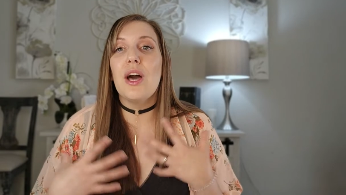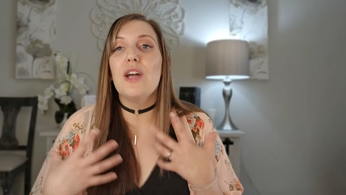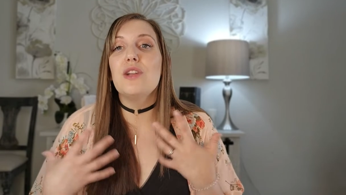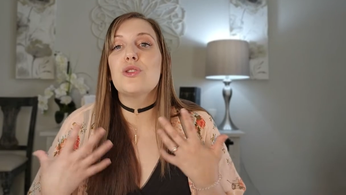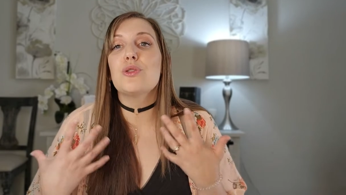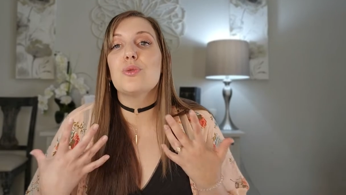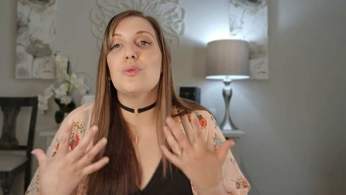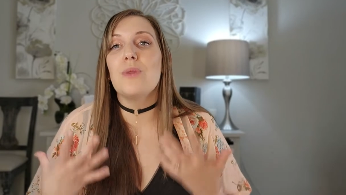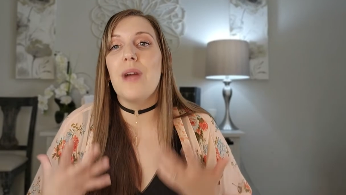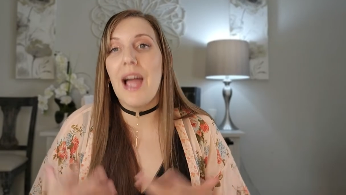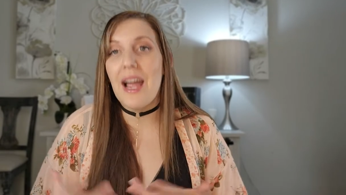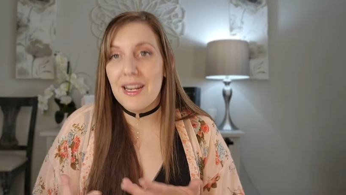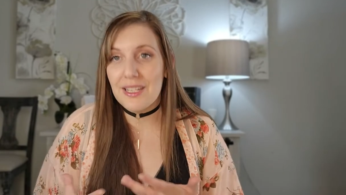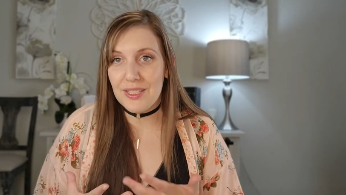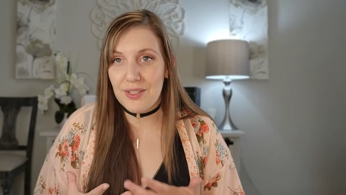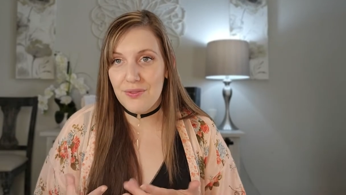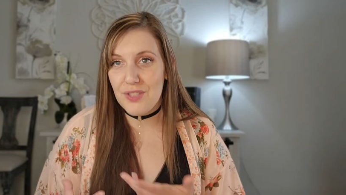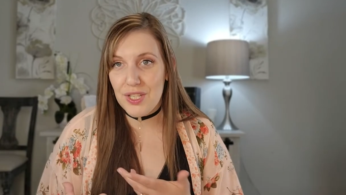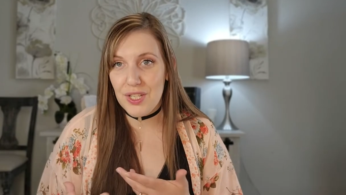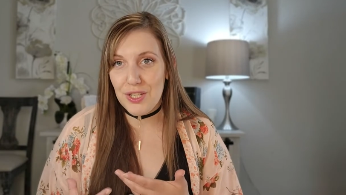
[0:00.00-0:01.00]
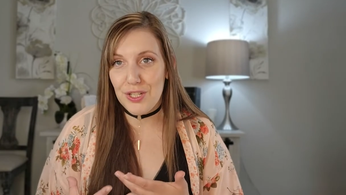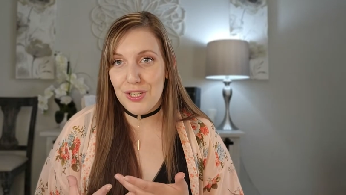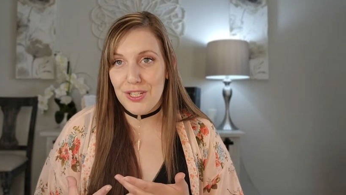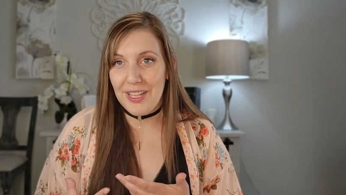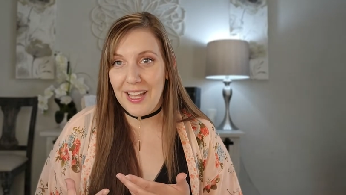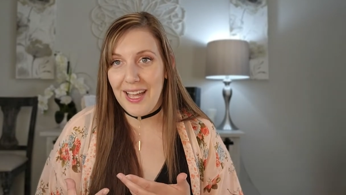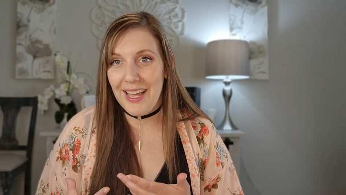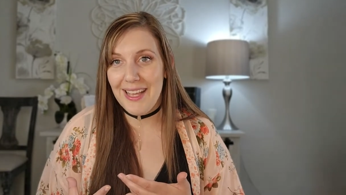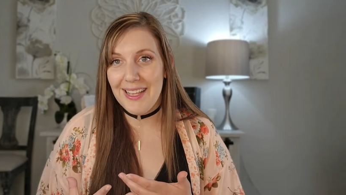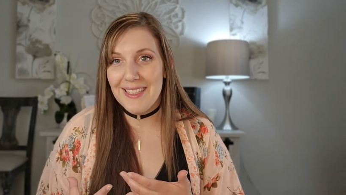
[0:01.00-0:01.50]
attractive to your
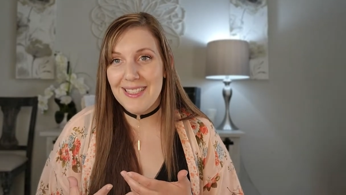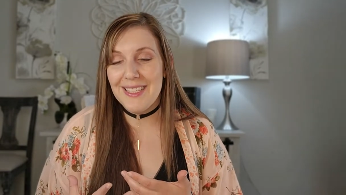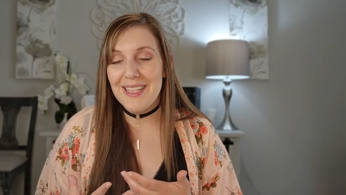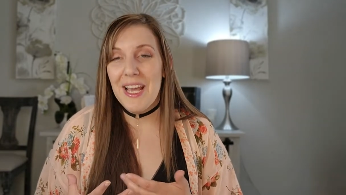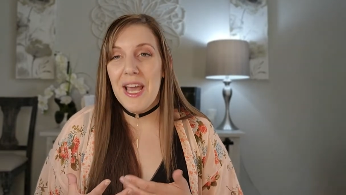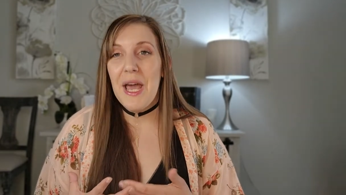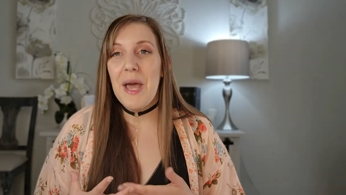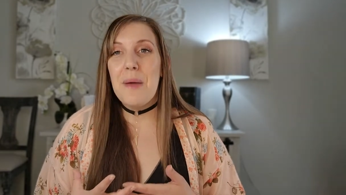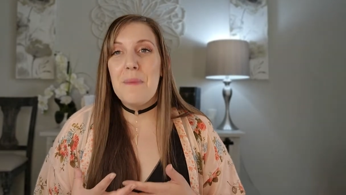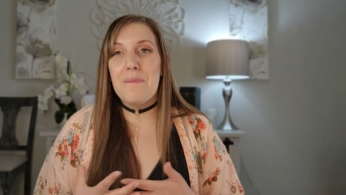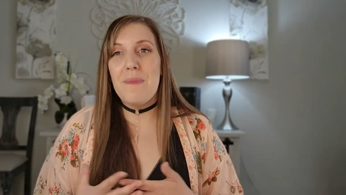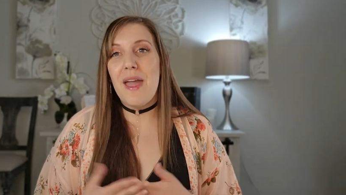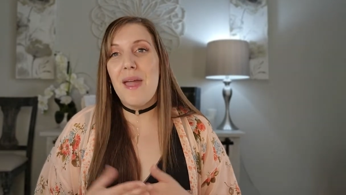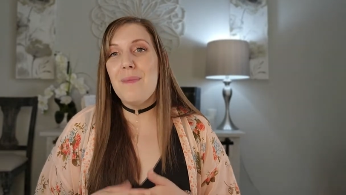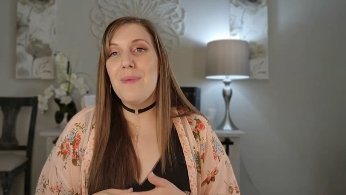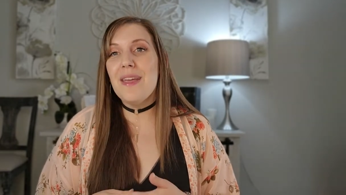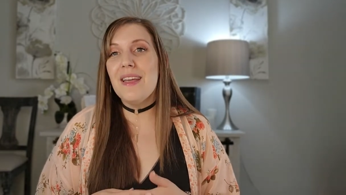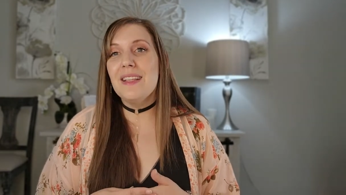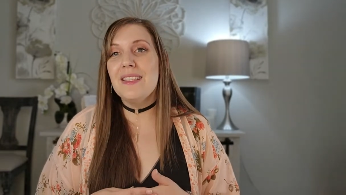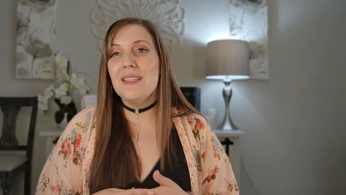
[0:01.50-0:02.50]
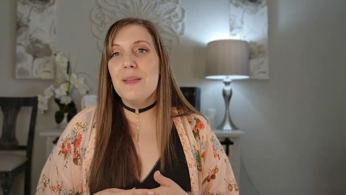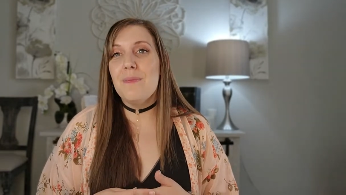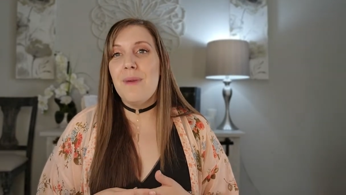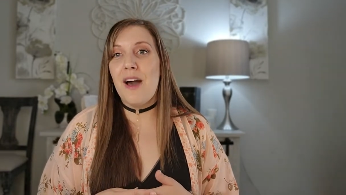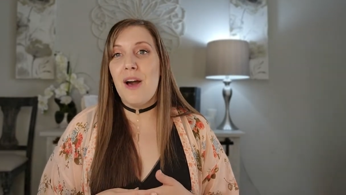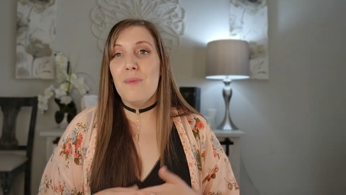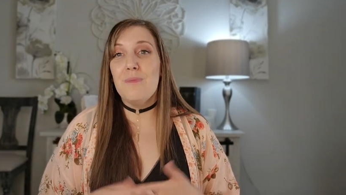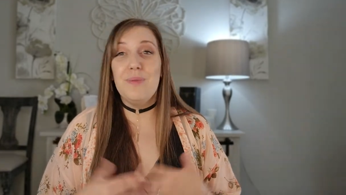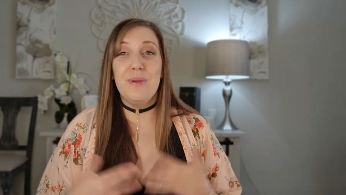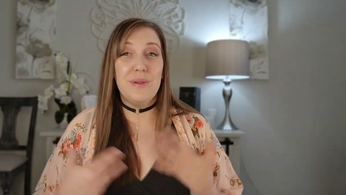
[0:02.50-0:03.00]
clients. Maybe it's
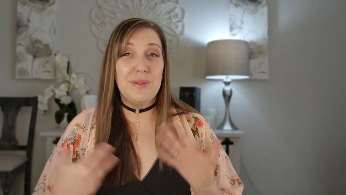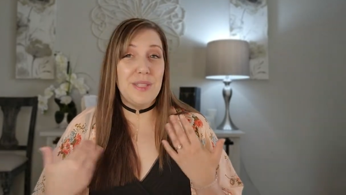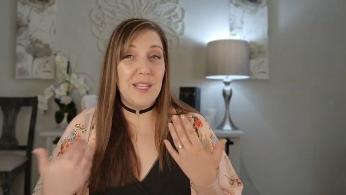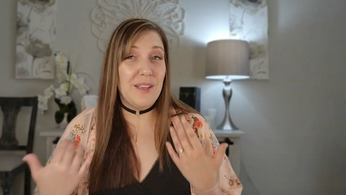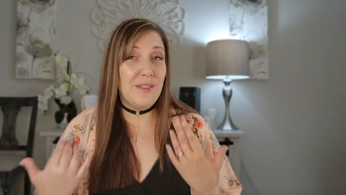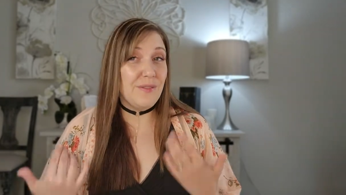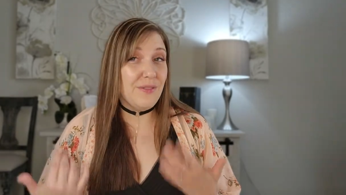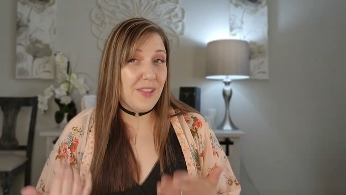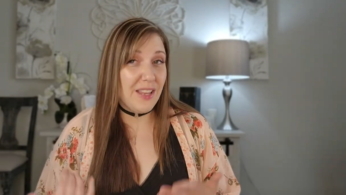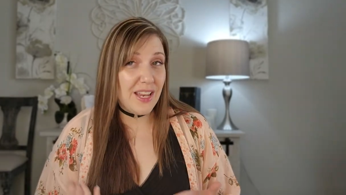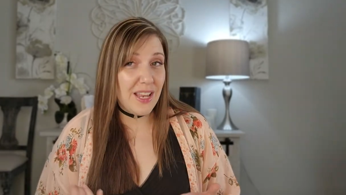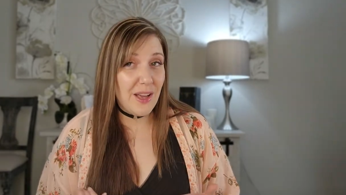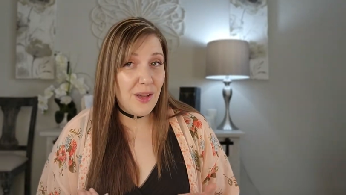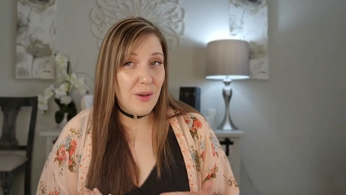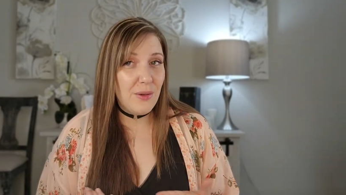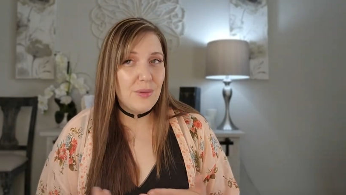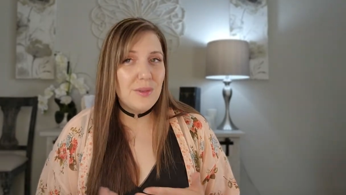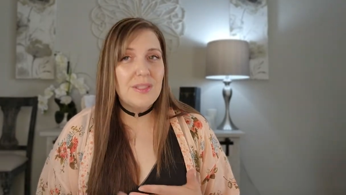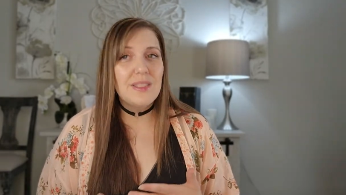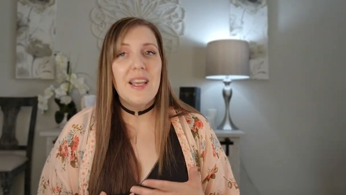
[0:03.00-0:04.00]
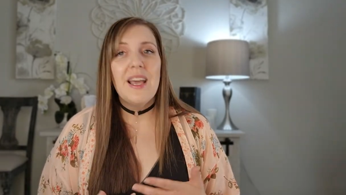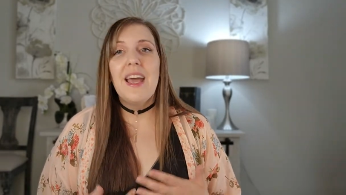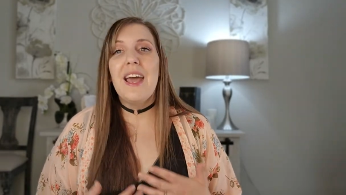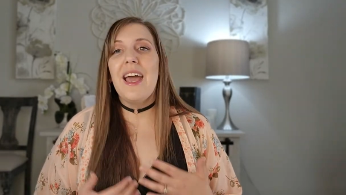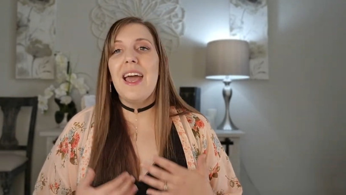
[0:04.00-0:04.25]
about building videos